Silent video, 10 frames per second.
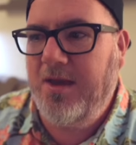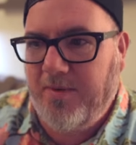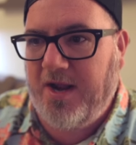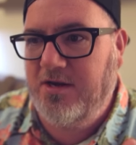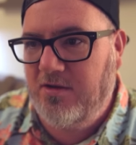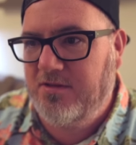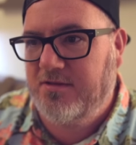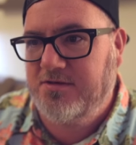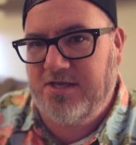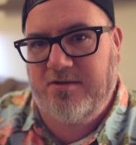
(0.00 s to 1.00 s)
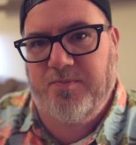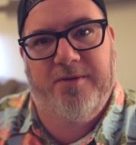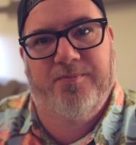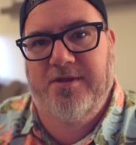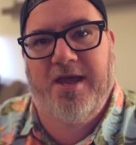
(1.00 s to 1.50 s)
But I know that there's other
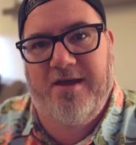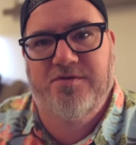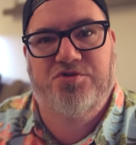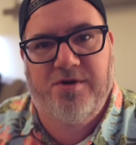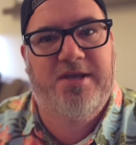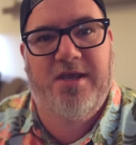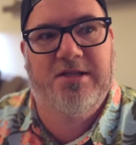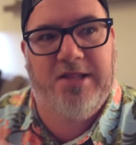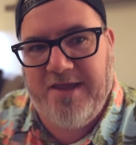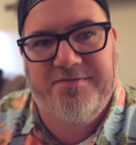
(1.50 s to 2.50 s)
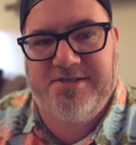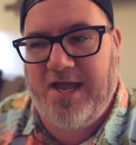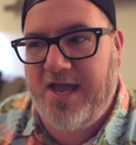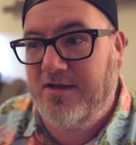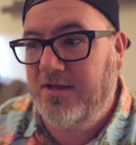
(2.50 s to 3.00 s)
people that have a drinking
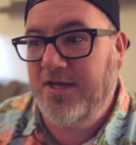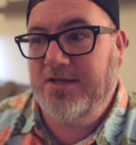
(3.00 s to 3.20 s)
lifestyle